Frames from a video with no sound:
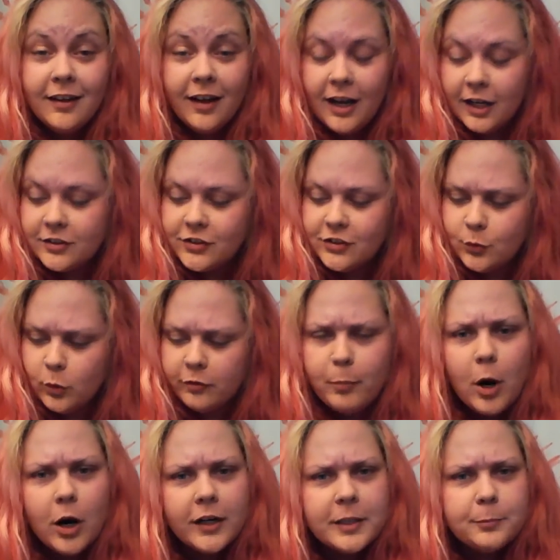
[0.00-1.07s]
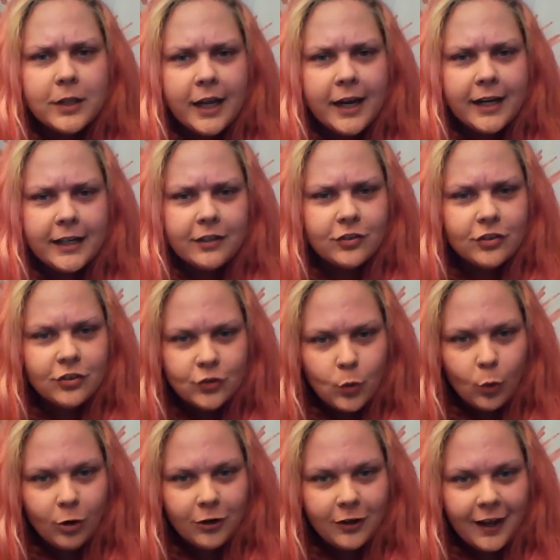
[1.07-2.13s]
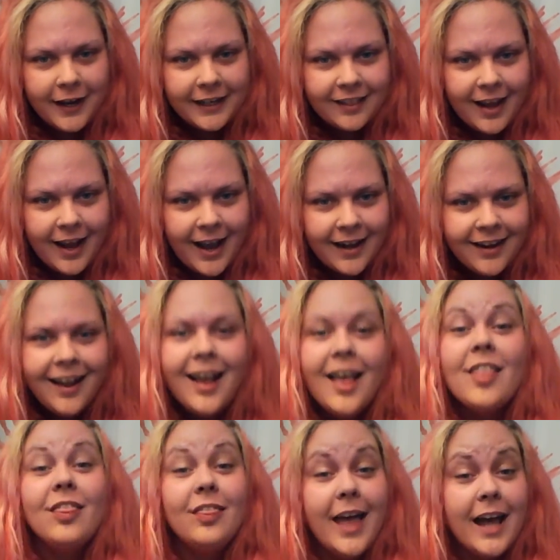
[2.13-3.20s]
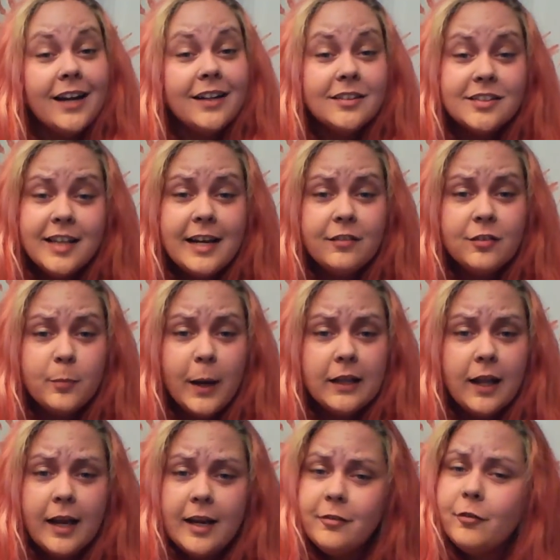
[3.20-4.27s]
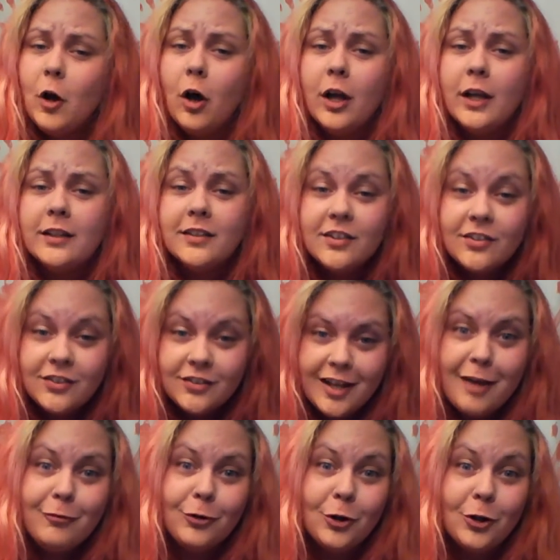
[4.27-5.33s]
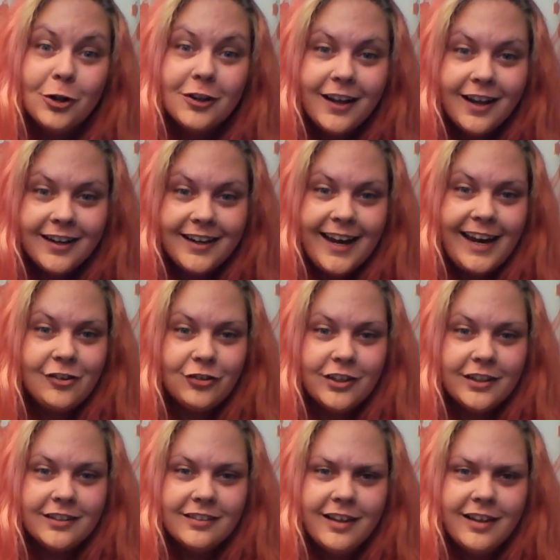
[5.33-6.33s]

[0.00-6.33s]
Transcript: a sort of party planning store like that, that has saved my life on several occasions.